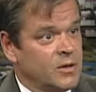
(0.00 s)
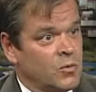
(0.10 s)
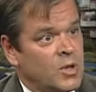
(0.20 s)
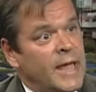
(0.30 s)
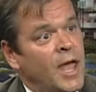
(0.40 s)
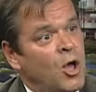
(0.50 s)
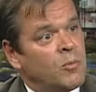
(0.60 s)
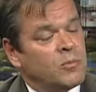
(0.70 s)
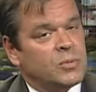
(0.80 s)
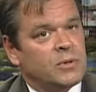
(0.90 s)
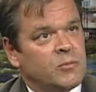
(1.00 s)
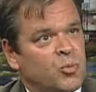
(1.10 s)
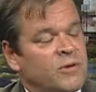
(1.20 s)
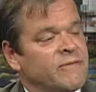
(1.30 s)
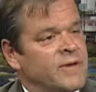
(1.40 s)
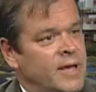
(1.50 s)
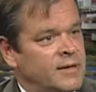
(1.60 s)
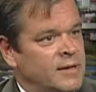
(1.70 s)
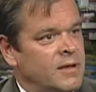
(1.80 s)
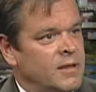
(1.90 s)
will help
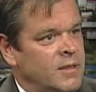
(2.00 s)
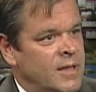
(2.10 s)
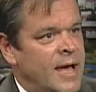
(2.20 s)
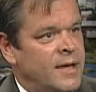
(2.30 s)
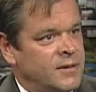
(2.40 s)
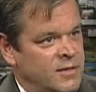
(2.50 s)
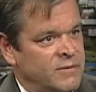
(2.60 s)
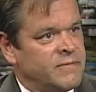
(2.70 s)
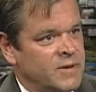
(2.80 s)
prevent a lot of,